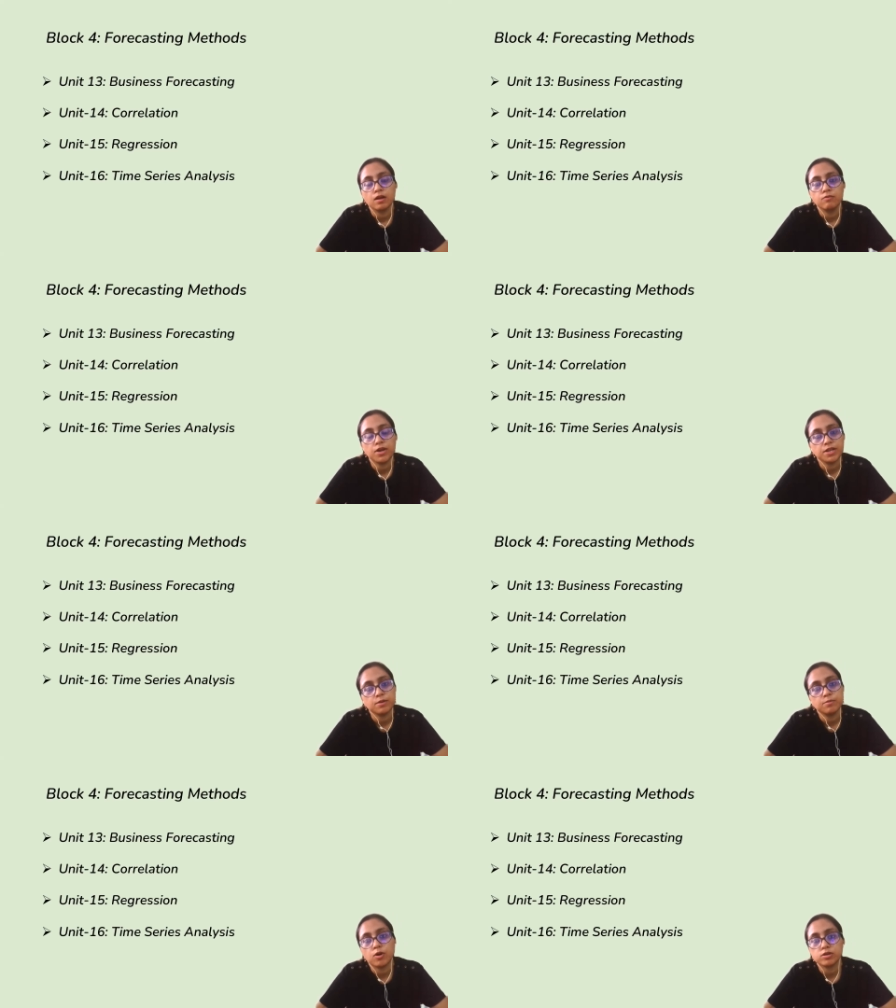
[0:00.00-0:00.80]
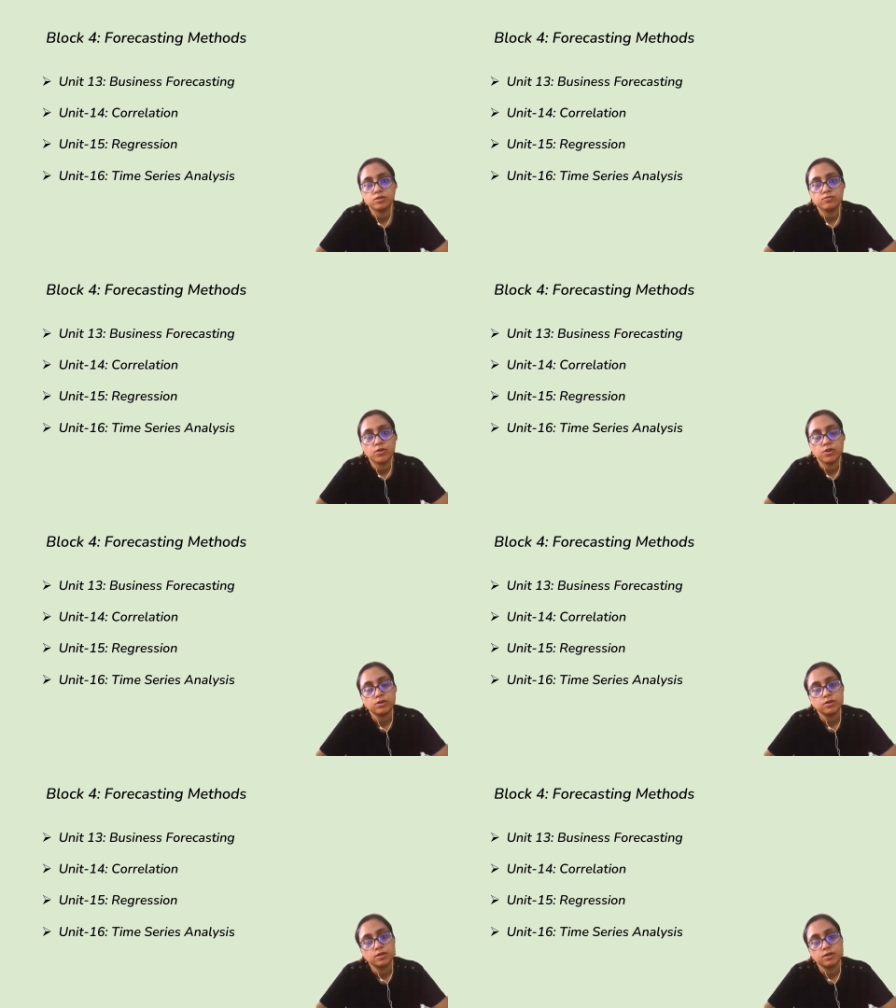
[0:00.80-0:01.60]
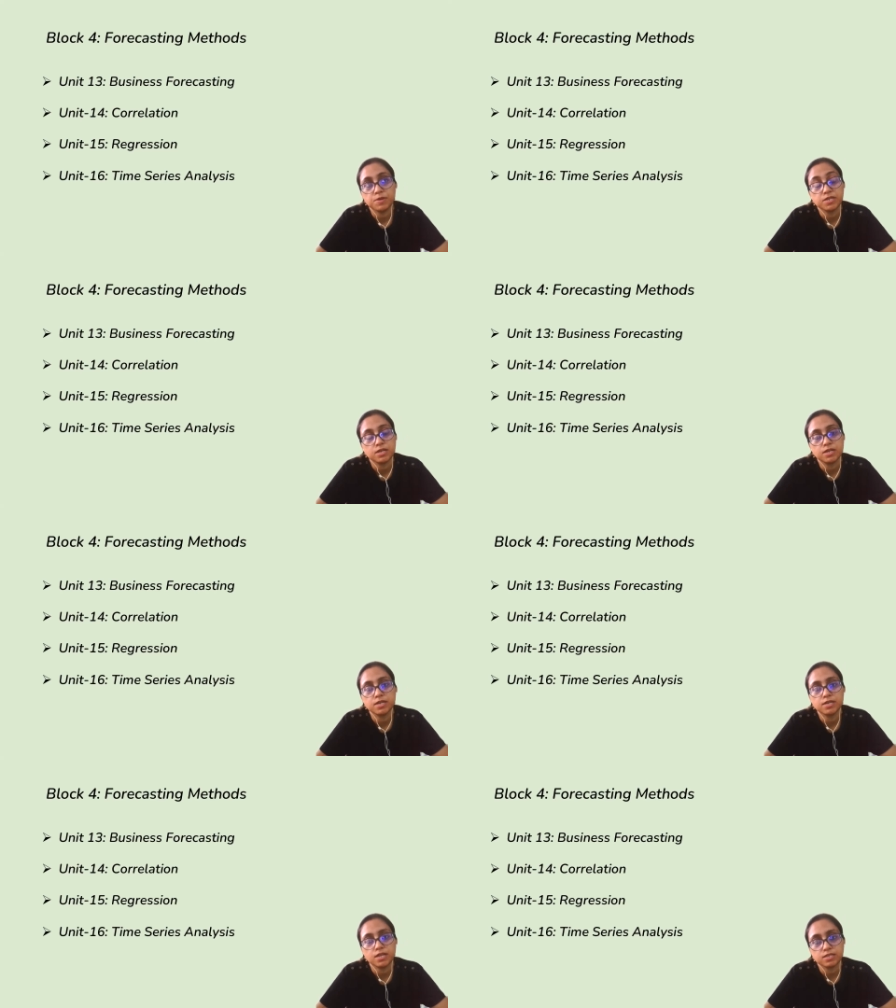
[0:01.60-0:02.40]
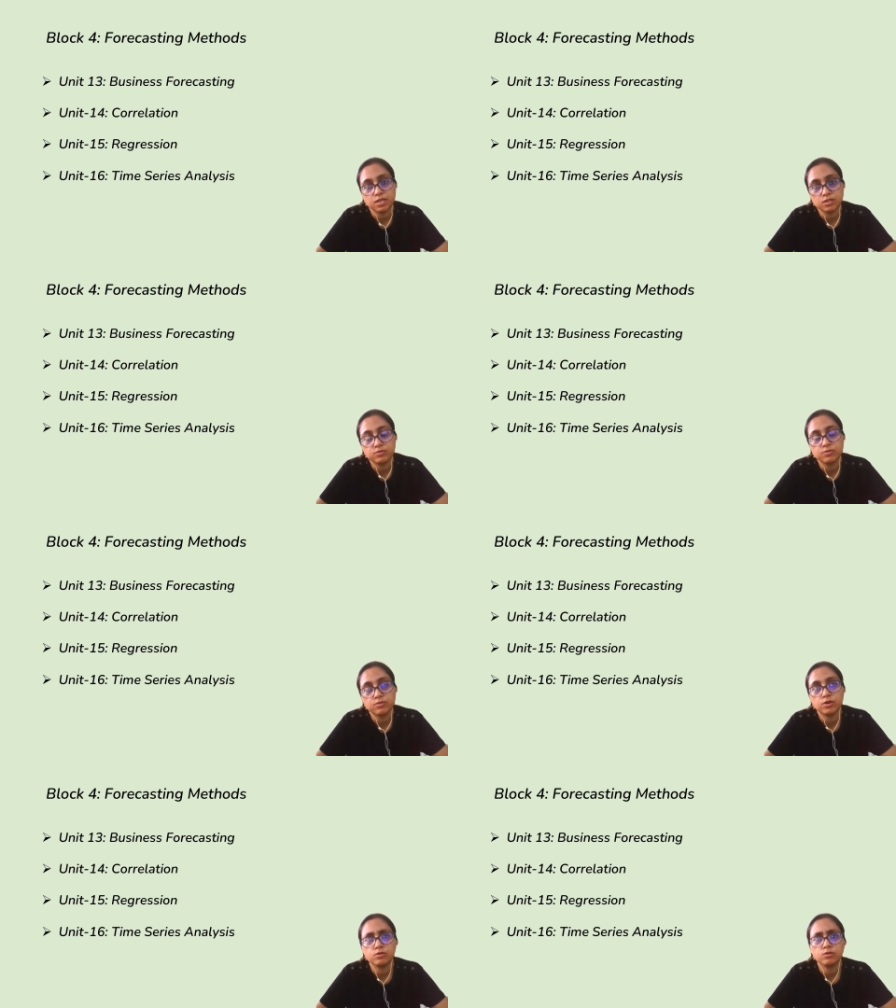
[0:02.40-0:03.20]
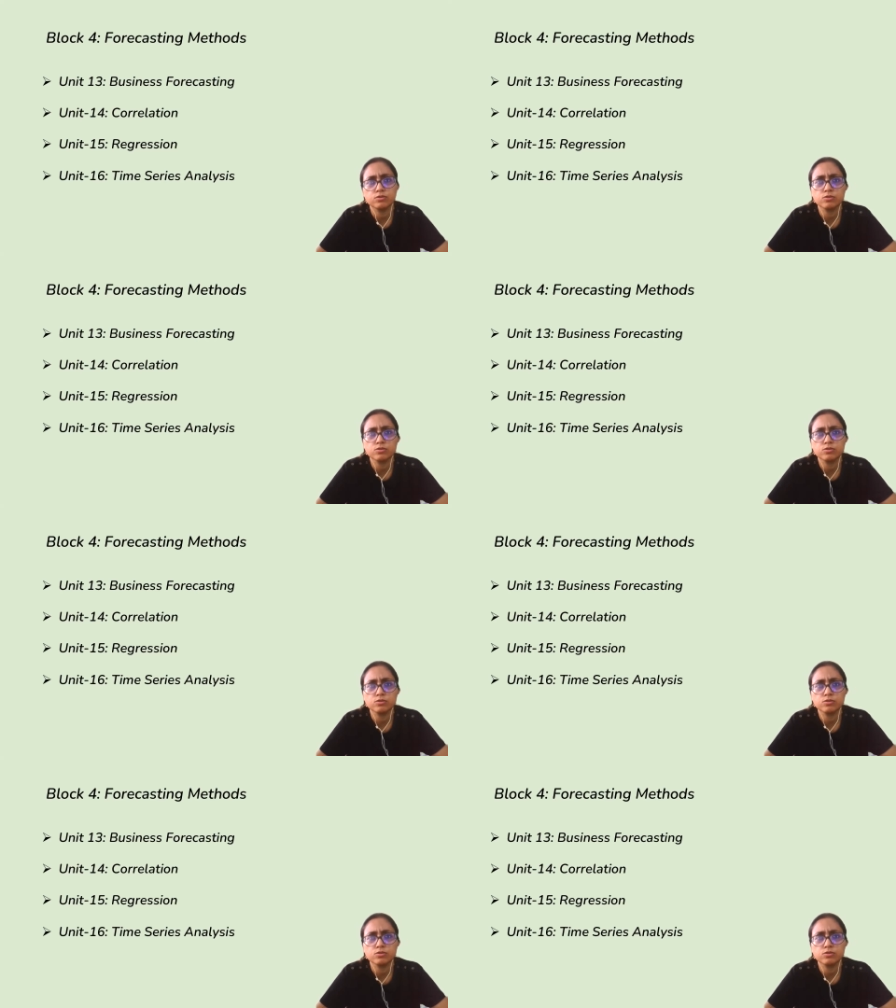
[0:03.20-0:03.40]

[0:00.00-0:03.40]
very important for your, especially in data science if you want to go.